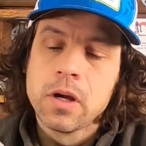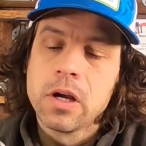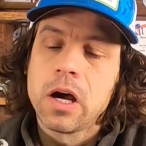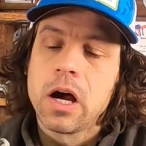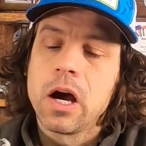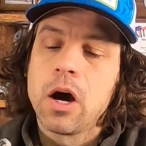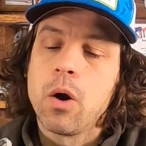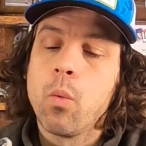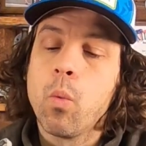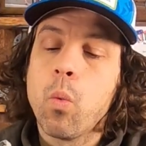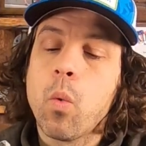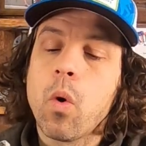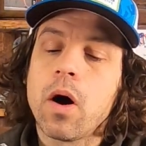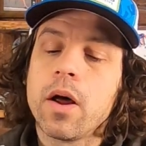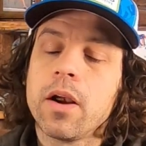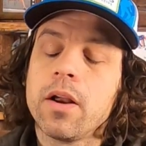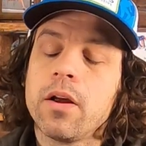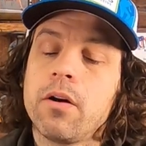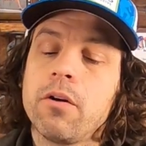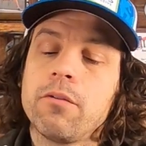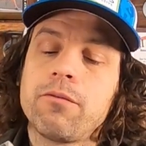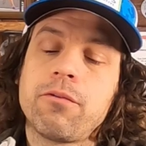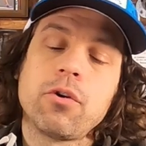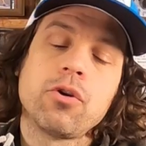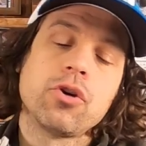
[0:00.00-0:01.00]
One
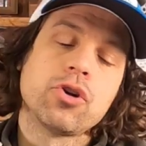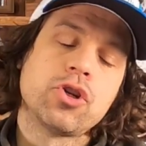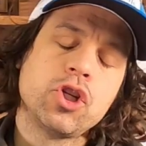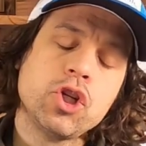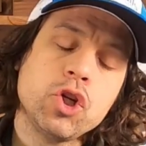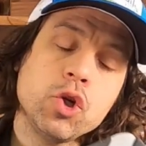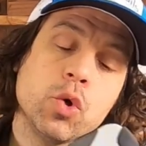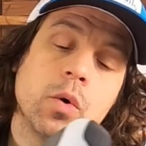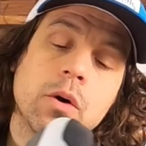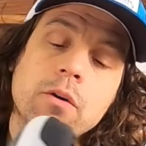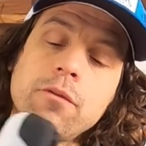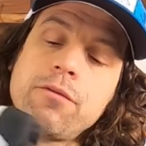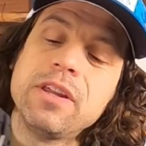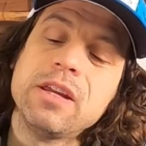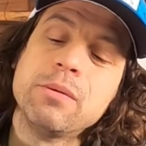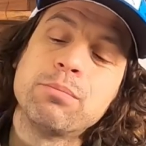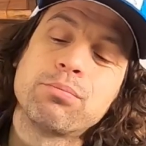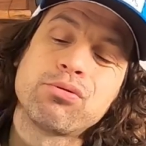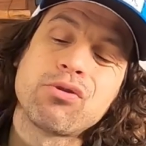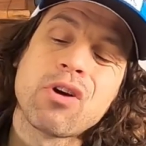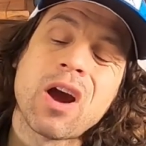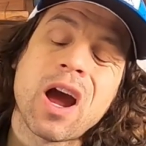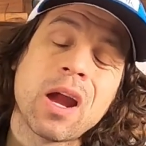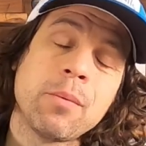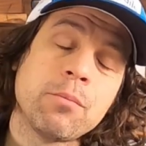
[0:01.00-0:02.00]
of or 2 of the
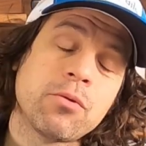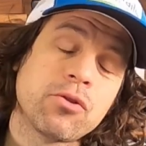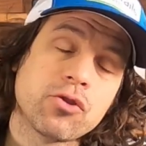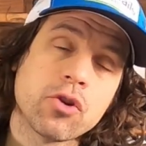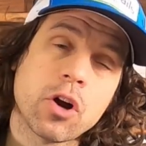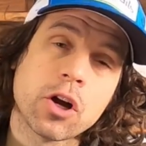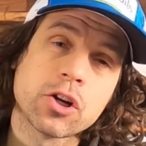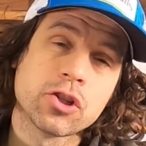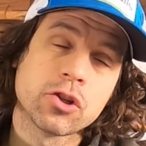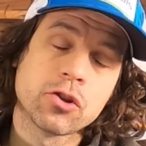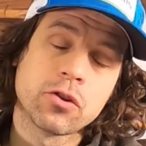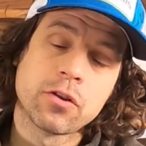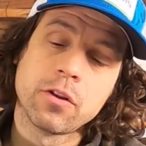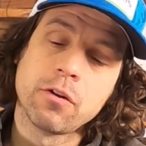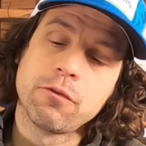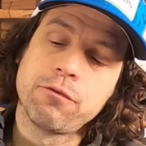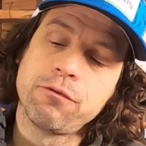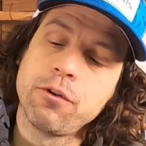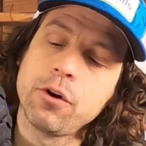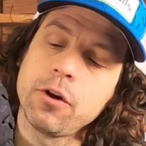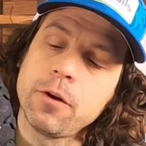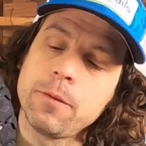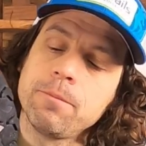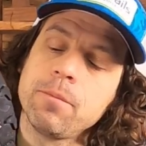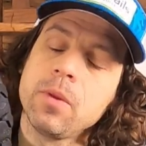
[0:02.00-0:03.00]
prime structures in the
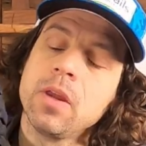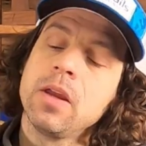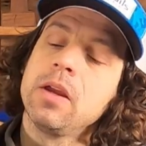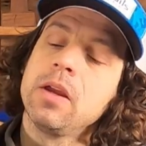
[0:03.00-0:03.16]
foot,